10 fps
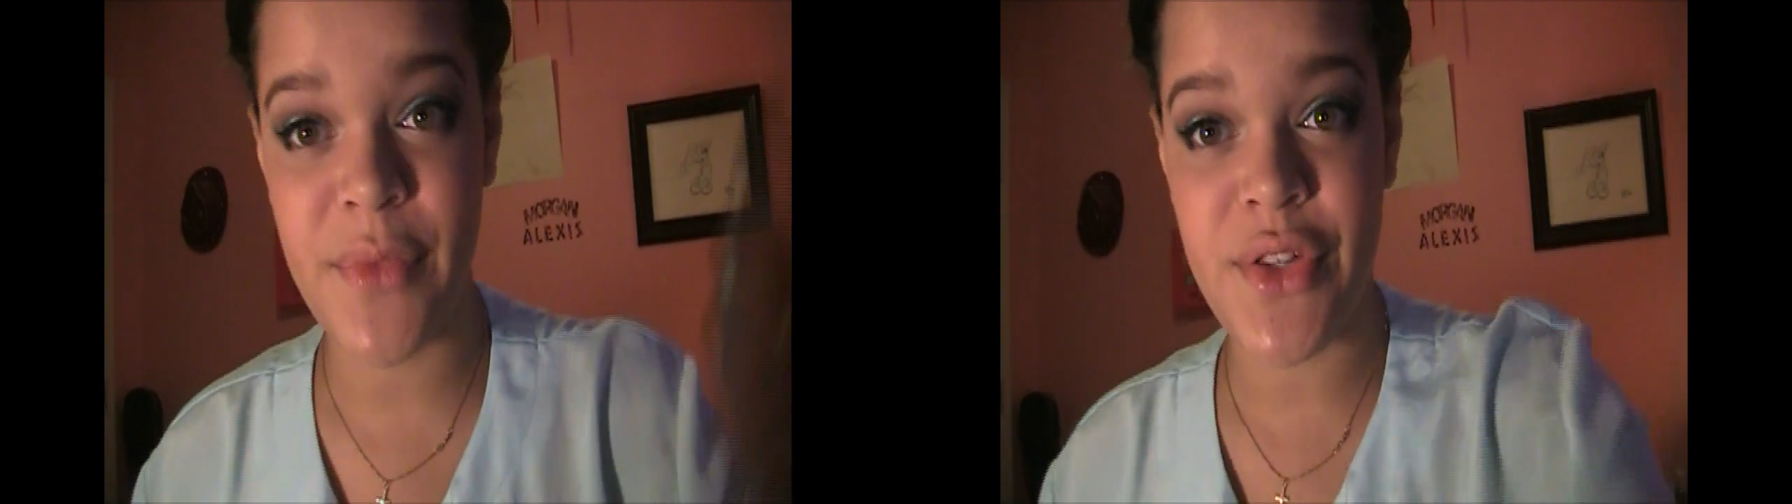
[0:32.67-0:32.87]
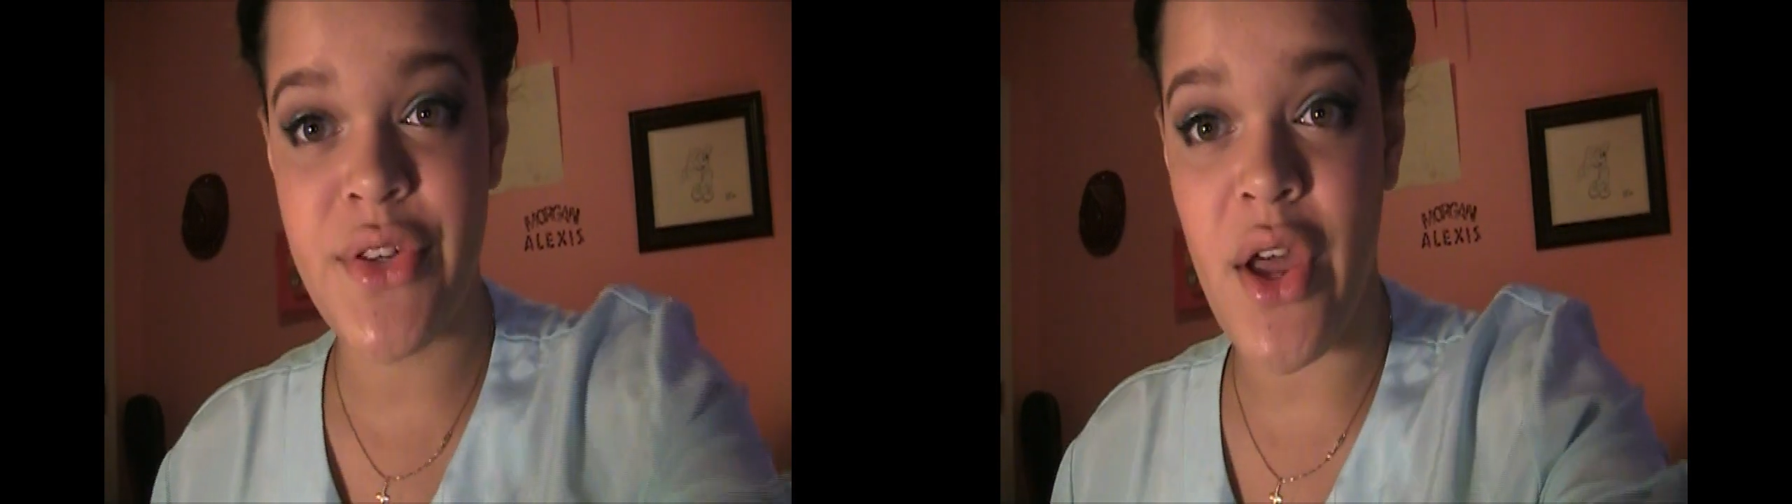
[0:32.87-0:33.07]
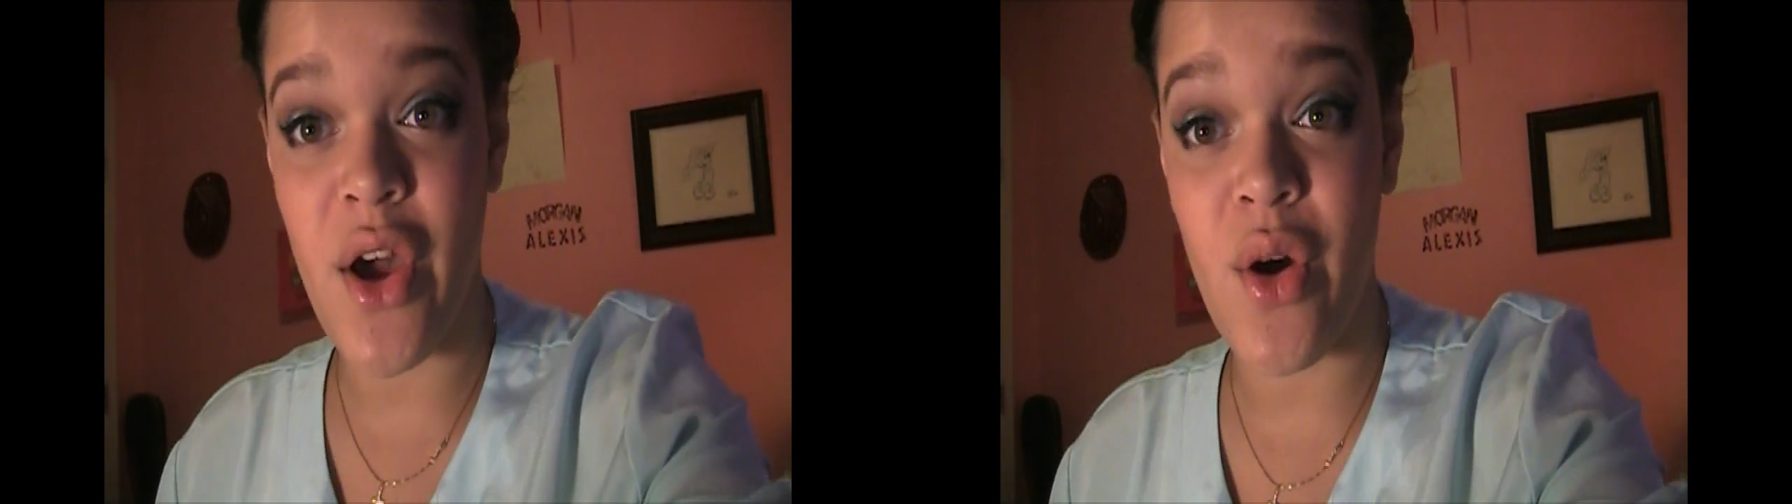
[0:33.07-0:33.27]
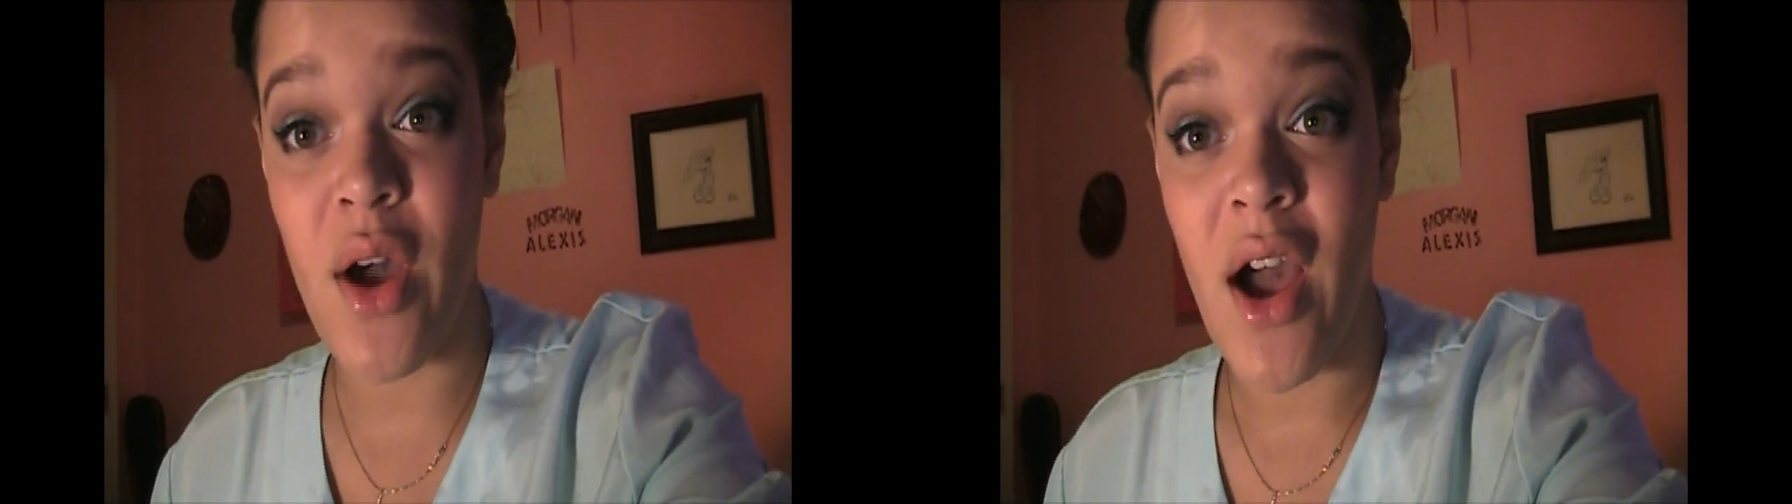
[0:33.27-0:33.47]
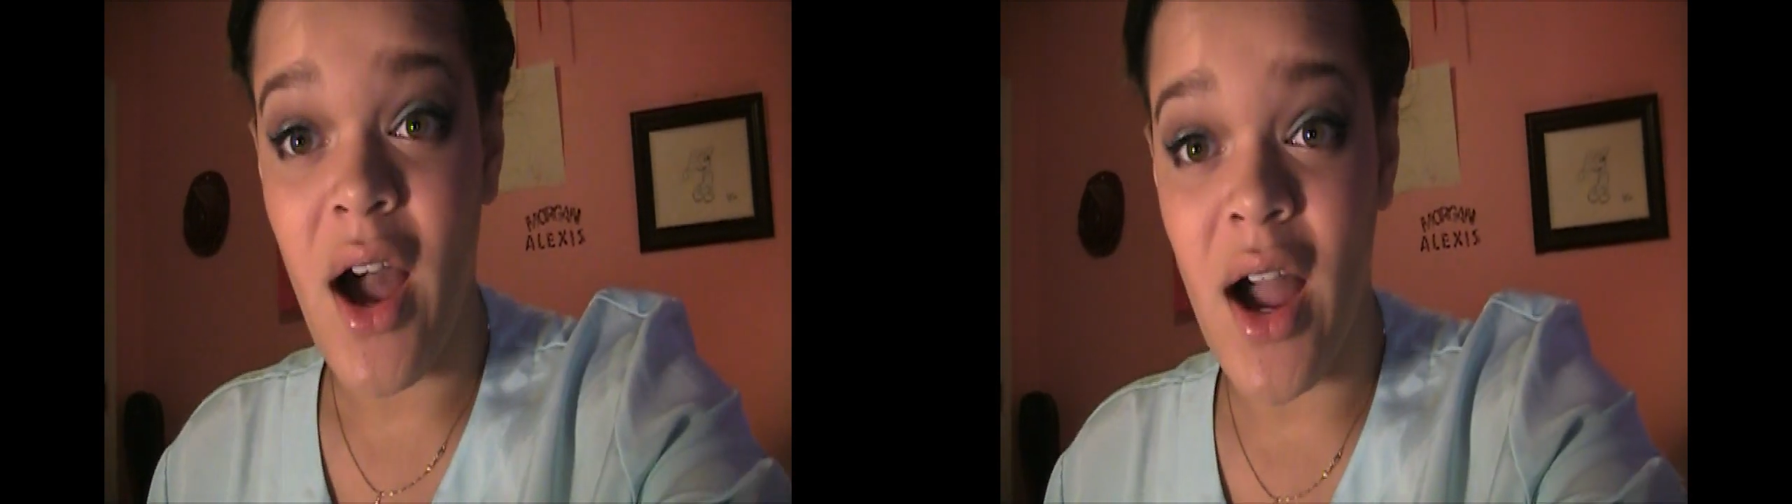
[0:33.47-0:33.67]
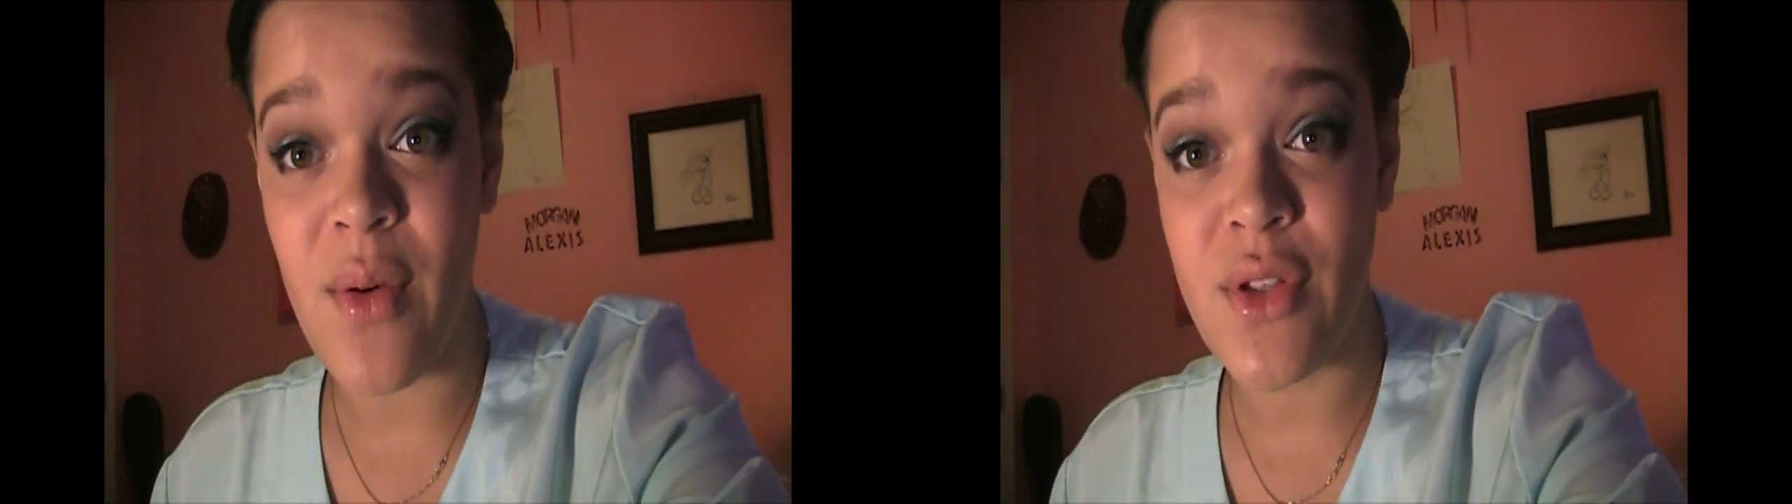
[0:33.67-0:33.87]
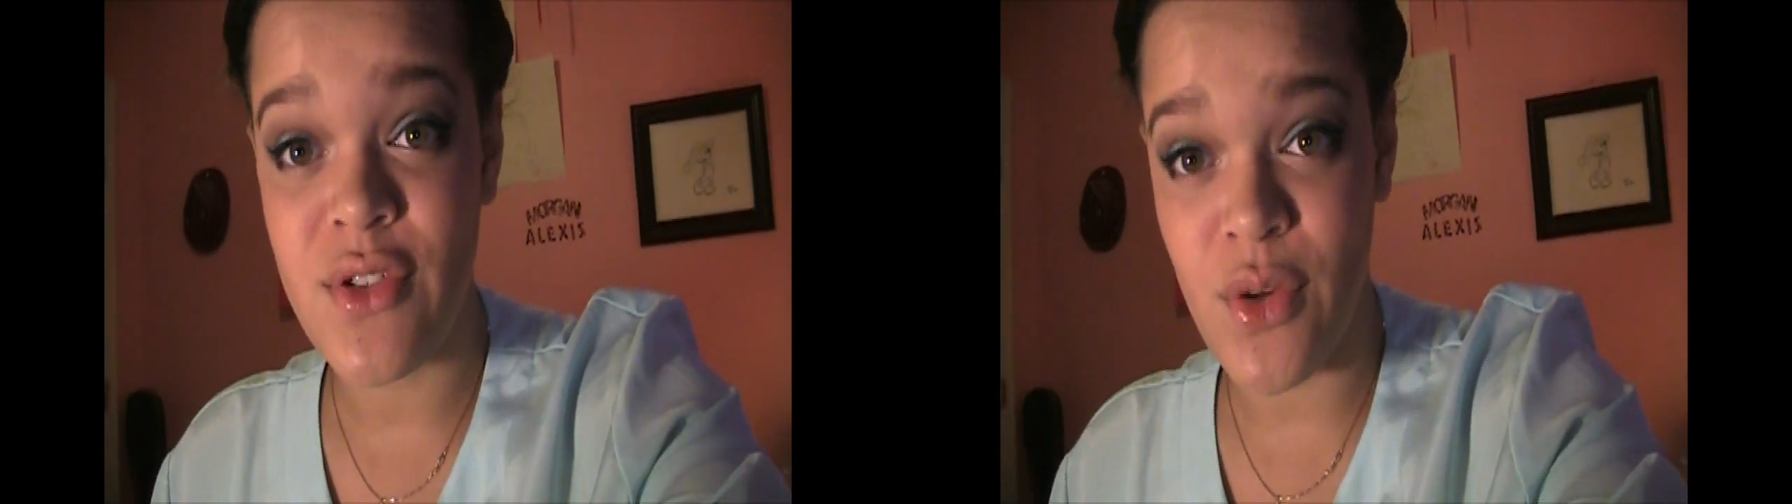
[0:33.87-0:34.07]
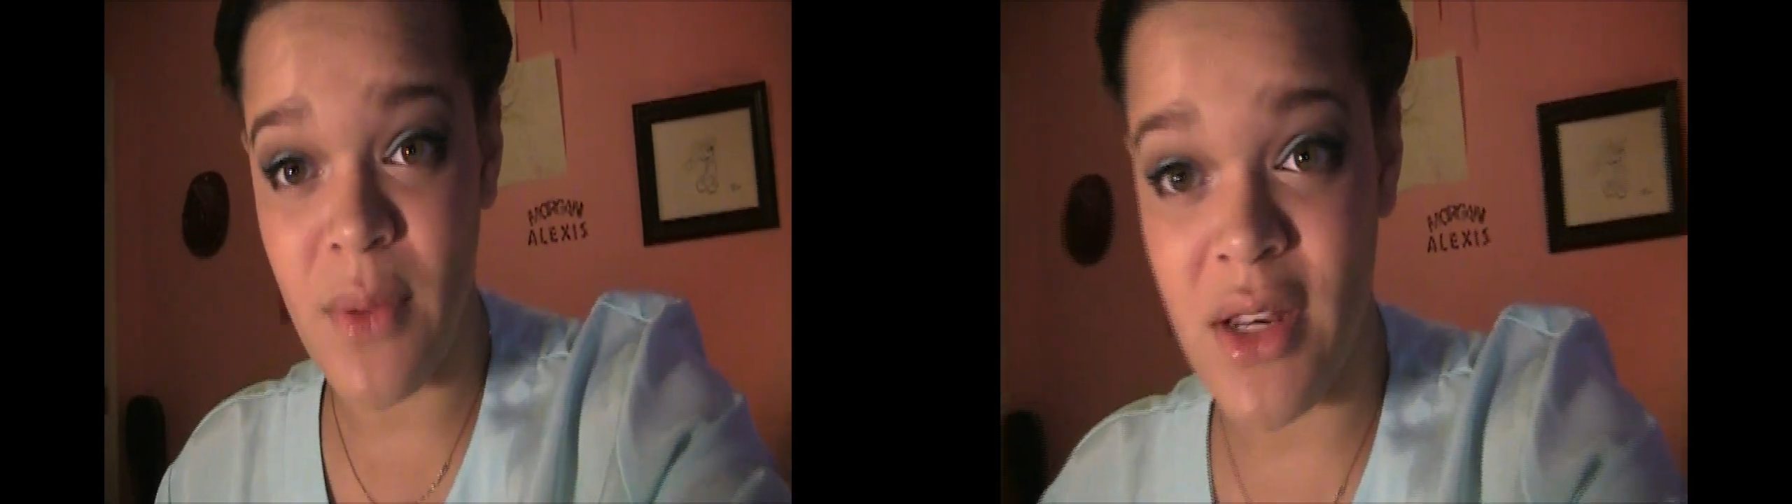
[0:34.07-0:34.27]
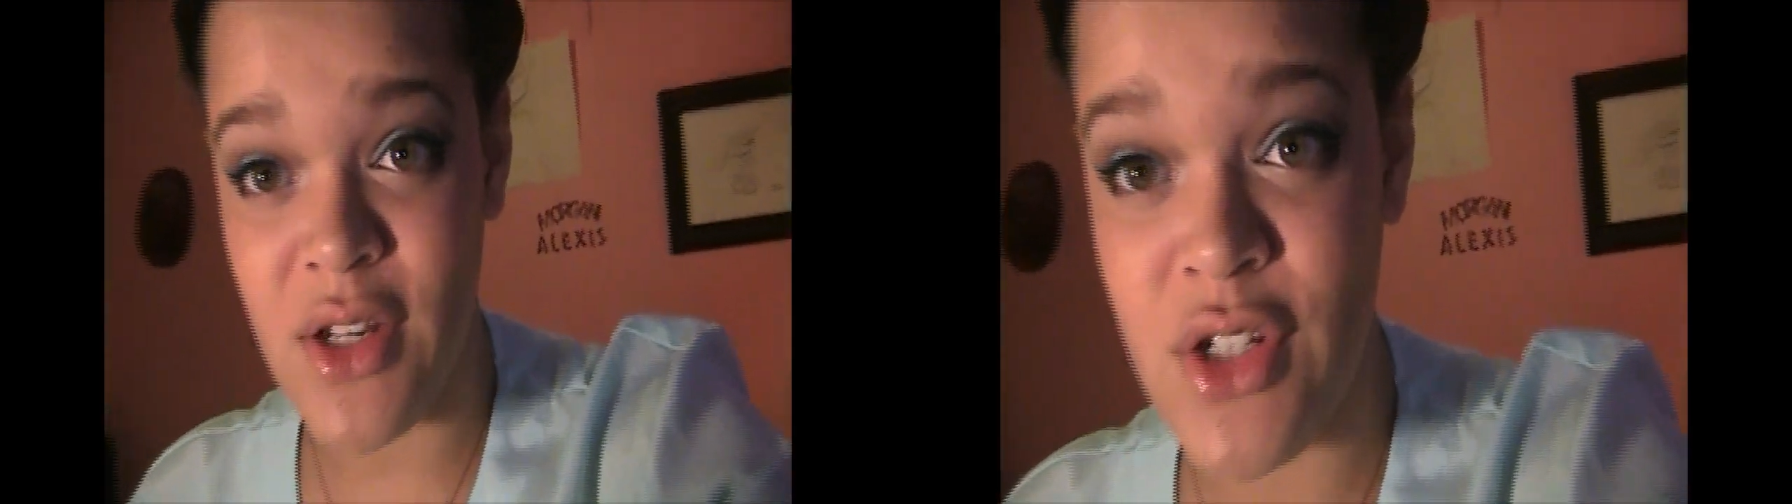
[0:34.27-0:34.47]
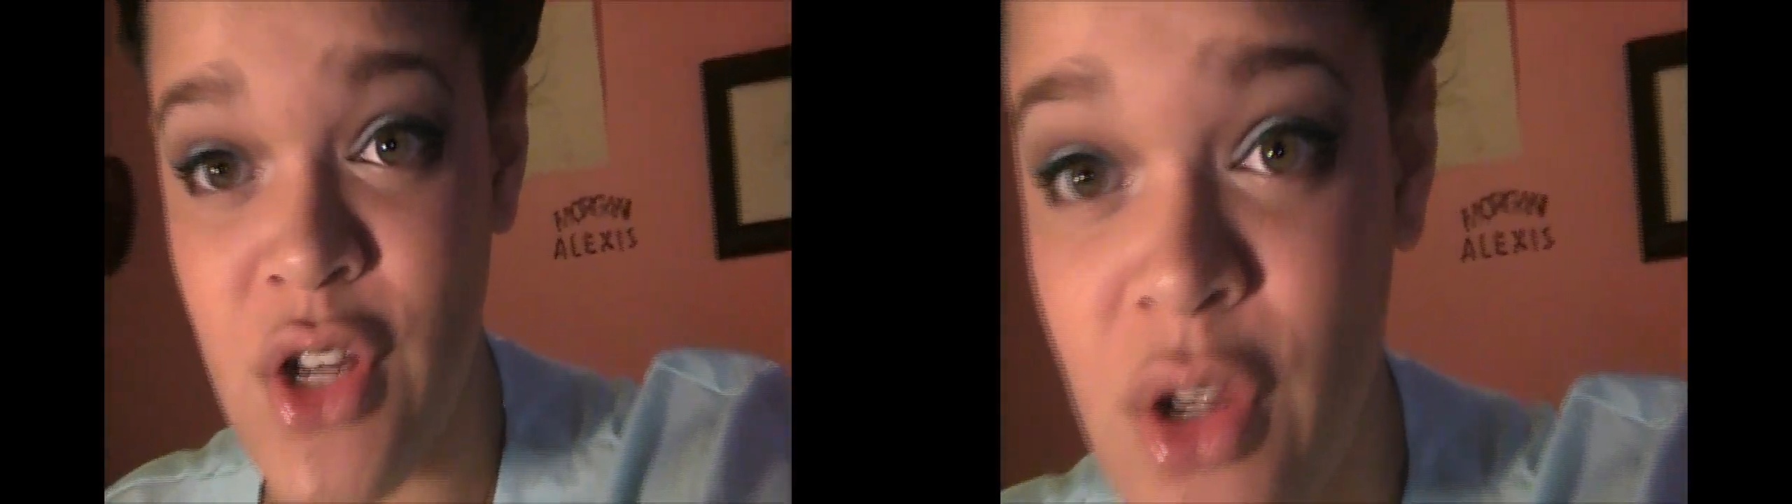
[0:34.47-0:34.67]
So I will zoom in
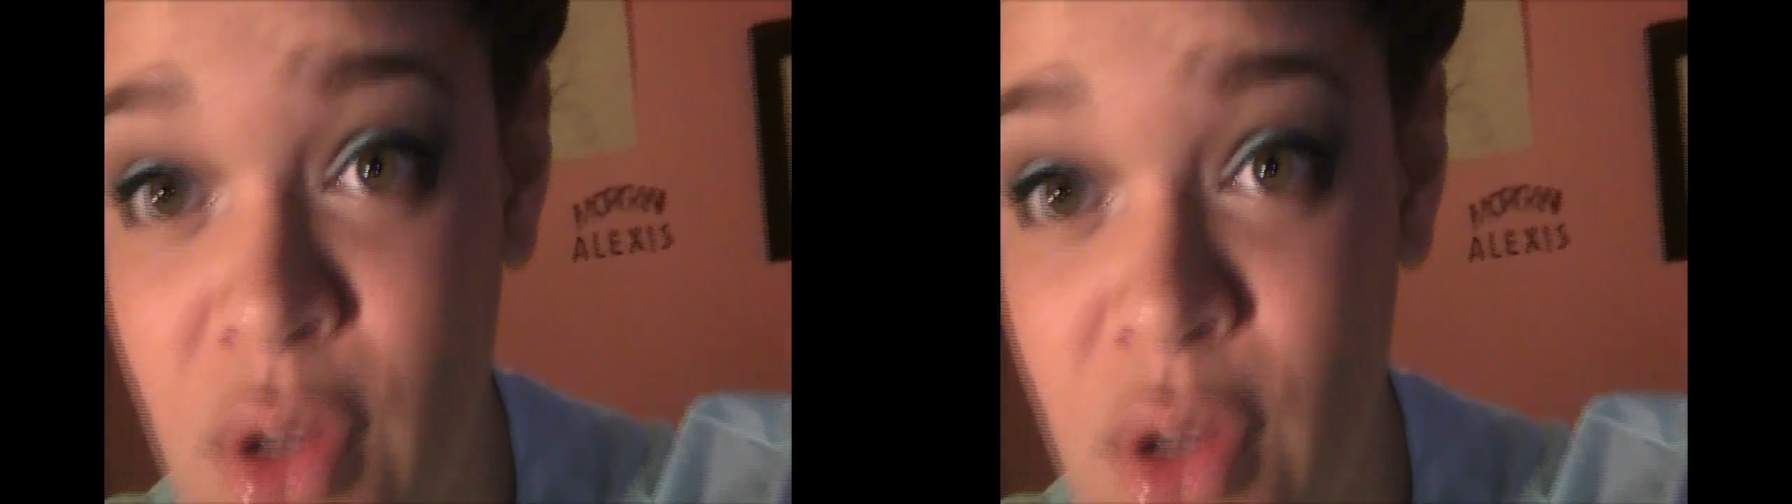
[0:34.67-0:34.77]
and show